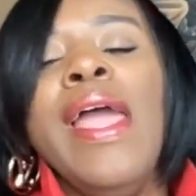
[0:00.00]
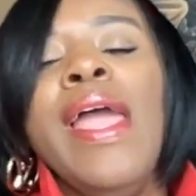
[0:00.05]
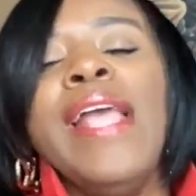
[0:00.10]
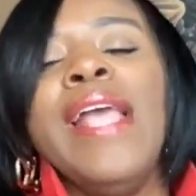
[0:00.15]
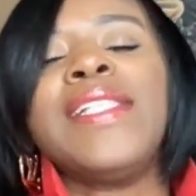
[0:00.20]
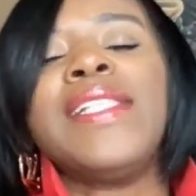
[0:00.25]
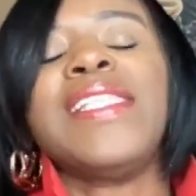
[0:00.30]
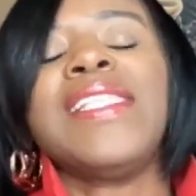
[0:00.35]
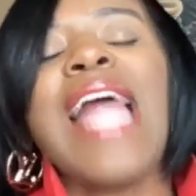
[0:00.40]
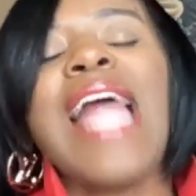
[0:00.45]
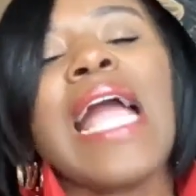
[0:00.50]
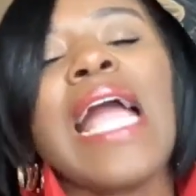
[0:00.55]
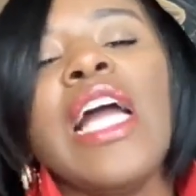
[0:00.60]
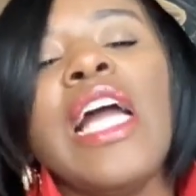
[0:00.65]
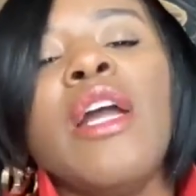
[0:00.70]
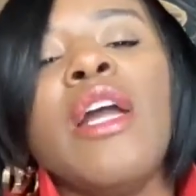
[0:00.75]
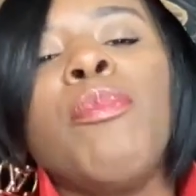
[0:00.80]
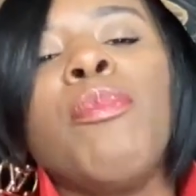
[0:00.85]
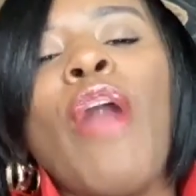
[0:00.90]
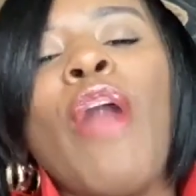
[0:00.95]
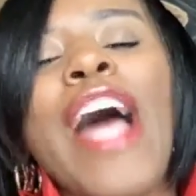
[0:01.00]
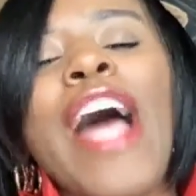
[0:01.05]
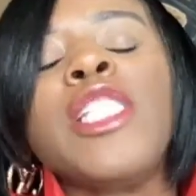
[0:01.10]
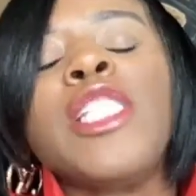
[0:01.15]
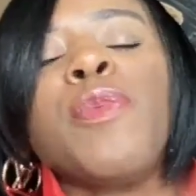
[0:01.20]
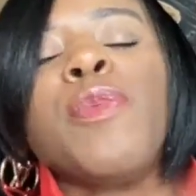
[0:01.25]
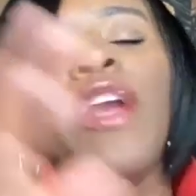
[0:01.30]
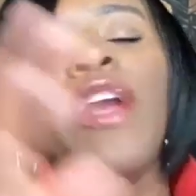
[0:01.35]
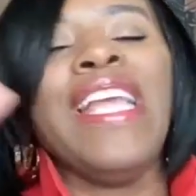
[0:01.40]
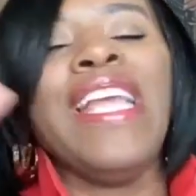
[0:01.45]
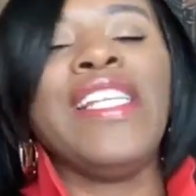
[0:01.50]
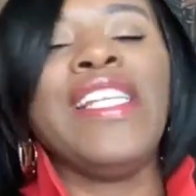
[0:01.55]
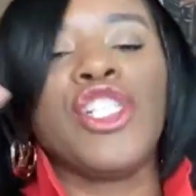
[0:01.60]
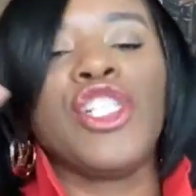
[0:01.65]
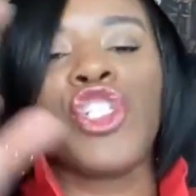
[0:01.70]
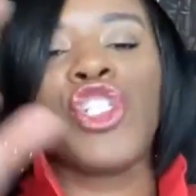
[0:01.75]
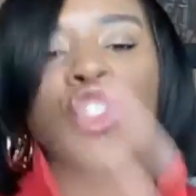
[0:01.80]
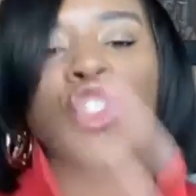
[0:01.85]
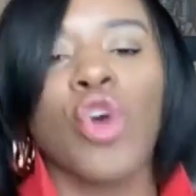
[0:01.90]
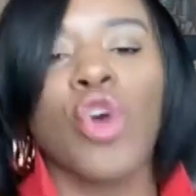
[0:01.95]
it's not going to prosper in
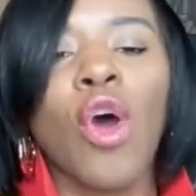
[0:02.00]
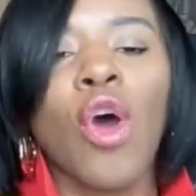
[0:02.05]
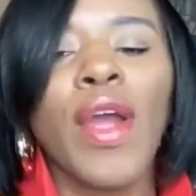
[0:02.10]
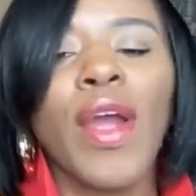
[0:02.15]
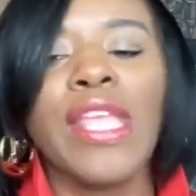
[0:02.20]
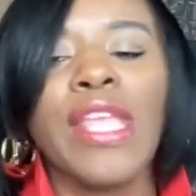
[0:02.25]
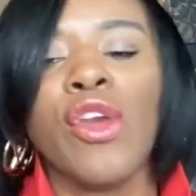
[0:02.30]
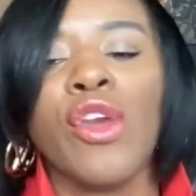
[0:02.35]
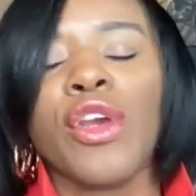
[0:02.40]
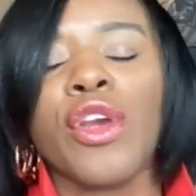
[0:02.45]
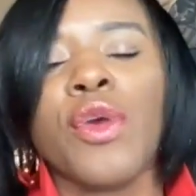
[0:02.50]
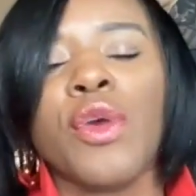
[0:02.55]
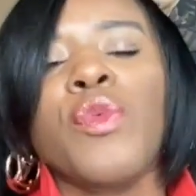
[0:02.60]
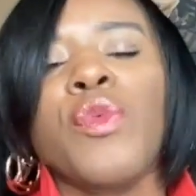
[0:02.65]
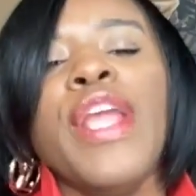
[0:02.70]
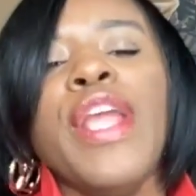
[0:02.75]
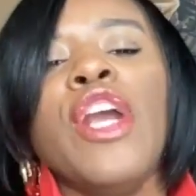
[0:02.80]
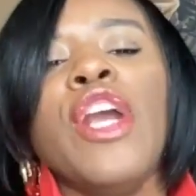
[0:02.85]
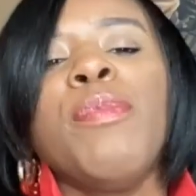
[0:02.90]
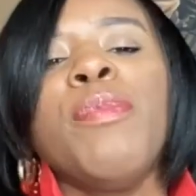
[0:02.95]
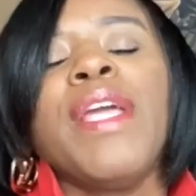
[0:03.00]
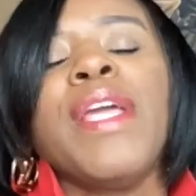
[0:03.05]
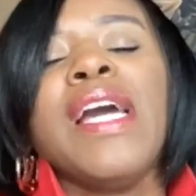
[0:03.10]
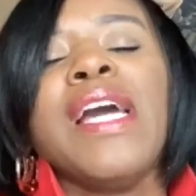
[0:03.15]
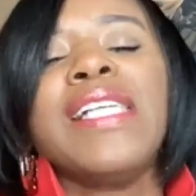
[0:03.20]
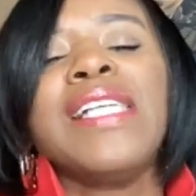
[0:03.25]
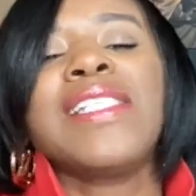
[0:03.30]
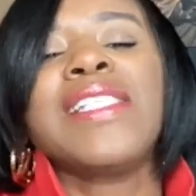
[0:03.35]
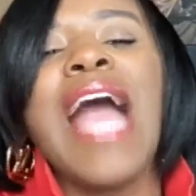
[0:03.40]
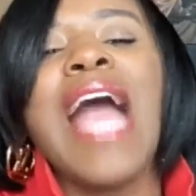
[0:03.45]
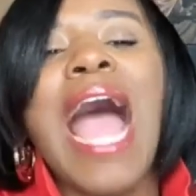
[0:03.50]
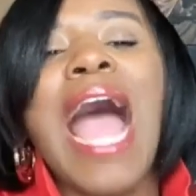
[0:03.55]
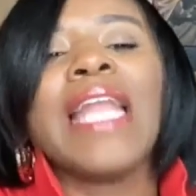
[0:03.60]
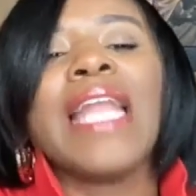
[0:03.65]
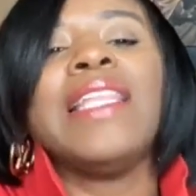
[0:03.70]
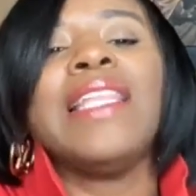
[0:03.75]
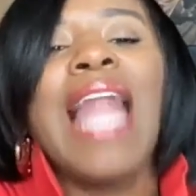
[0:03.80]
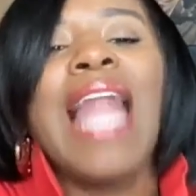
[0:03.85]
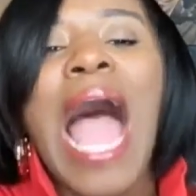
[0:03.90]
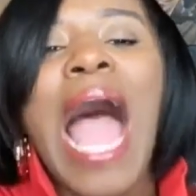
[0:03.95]
destroying your career because God
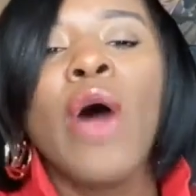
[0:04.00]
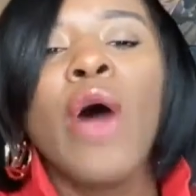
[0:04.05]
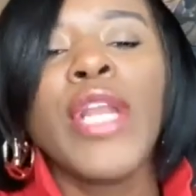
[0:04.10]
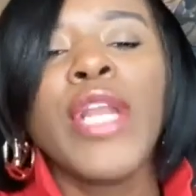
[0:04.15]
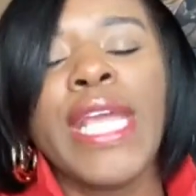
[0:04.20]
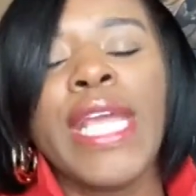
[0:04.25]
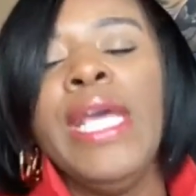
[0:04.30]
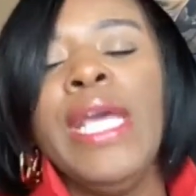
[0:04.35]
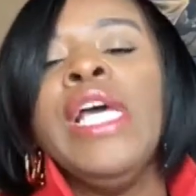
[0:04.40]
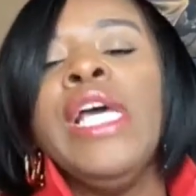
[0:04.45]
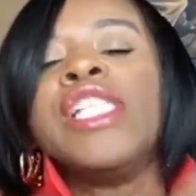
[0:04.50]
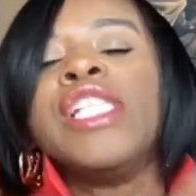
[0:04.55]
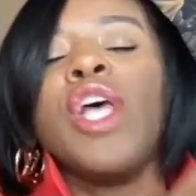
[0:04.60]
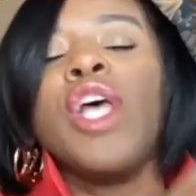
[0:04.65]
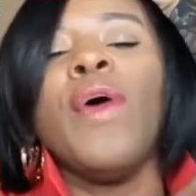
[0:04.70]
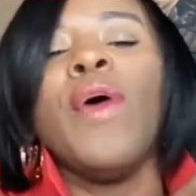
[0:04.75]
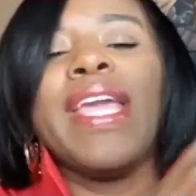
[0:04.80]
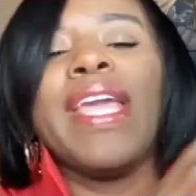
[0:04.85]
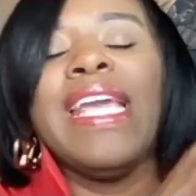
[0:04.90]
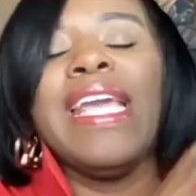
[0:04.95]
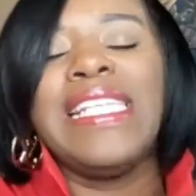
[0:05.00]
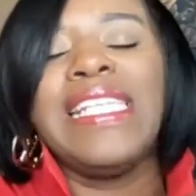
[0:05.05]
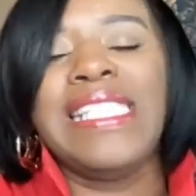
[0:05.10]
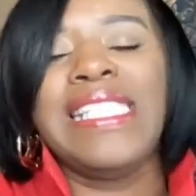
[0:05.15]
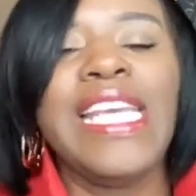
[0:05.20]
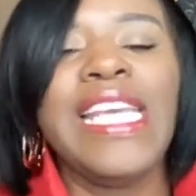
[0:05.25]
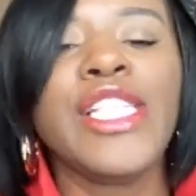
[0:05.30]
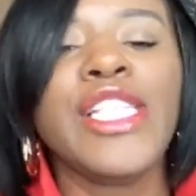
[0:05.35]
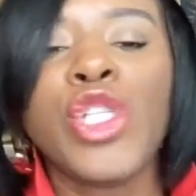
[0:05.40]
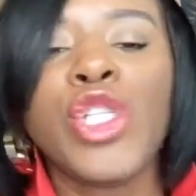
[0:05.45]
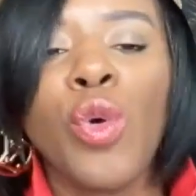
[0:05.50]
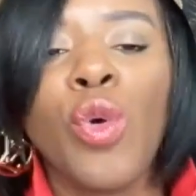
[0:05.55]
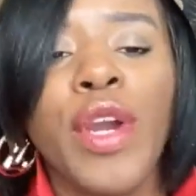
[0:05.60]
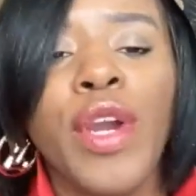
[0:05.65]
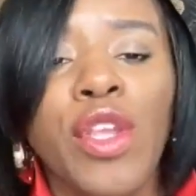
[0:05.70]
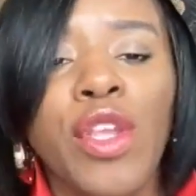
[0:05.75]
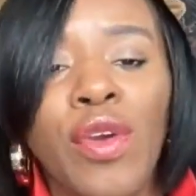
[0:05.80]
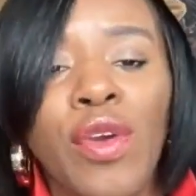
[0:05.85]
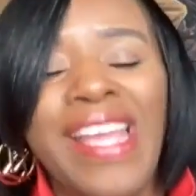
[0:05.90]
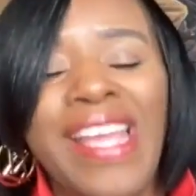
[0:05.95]
allowed it so it can detour
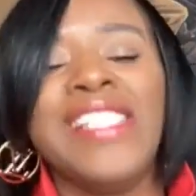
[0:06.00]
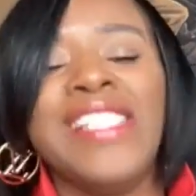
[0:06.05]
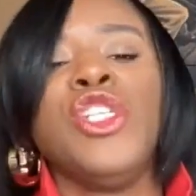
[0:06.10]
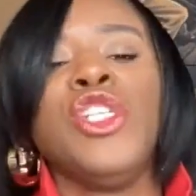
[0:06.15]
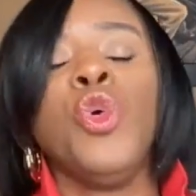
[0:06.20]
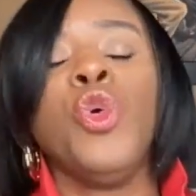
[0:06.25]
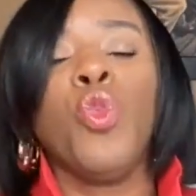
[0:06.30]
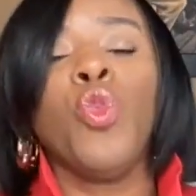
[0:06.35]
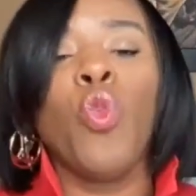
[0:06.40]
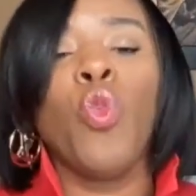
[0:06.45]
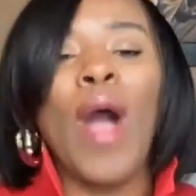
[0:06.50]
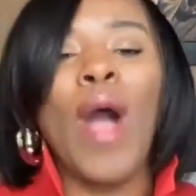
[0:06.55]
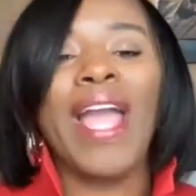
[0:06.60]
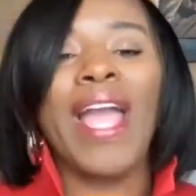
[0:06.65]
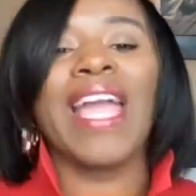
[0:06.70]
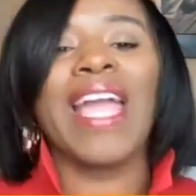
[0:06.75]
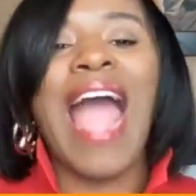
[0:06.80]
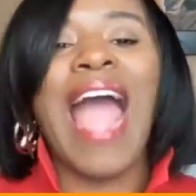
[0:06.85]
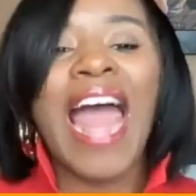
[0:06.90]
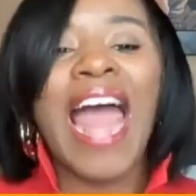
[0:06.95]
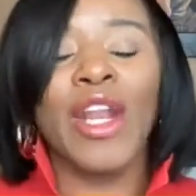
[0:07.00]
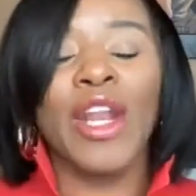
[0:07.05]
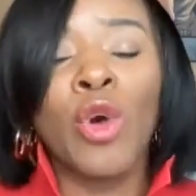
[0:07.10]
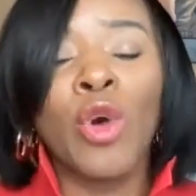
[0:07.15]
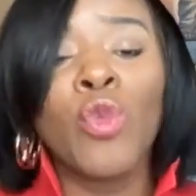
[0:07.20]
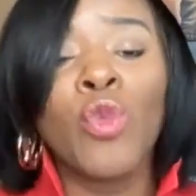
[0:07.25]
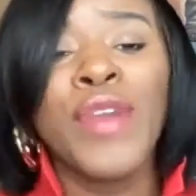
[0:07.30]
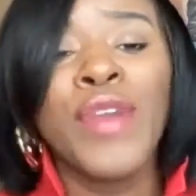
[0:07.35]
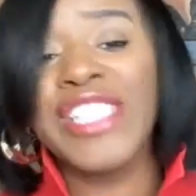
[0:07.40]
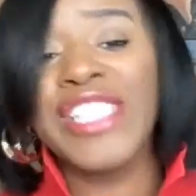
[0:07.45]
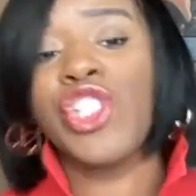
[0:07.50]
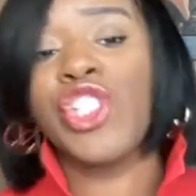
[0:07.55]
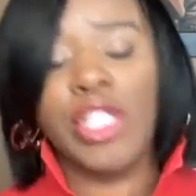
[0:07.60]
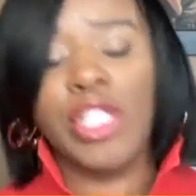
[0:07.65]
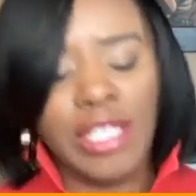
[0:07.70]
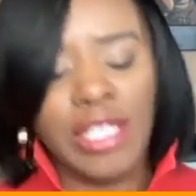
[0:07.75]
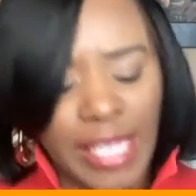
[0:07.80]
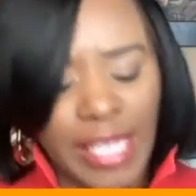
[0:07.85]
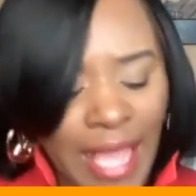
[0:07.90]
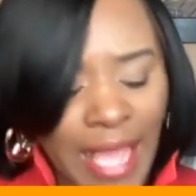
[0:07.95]
you into what God
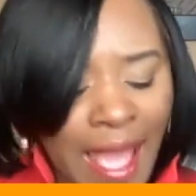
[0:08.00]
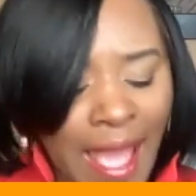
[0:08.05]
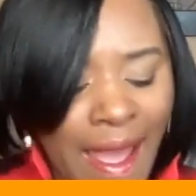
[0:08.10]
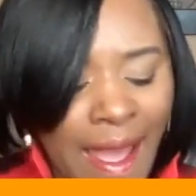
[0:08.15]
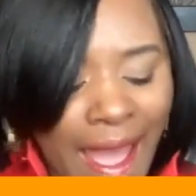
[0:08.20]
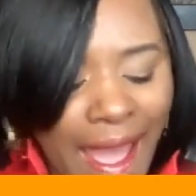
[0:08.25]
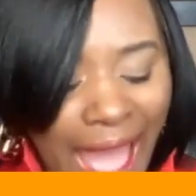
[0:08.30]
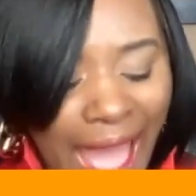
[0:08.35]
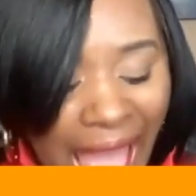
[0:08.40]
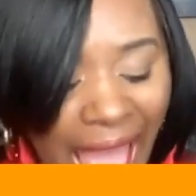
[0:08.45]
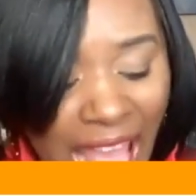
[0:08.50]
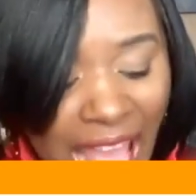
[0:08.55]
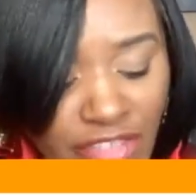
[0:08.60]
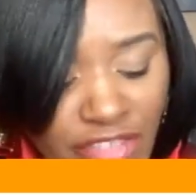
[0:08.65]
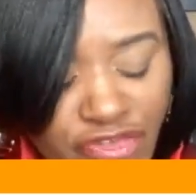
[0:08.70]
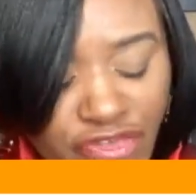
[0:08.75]
originally had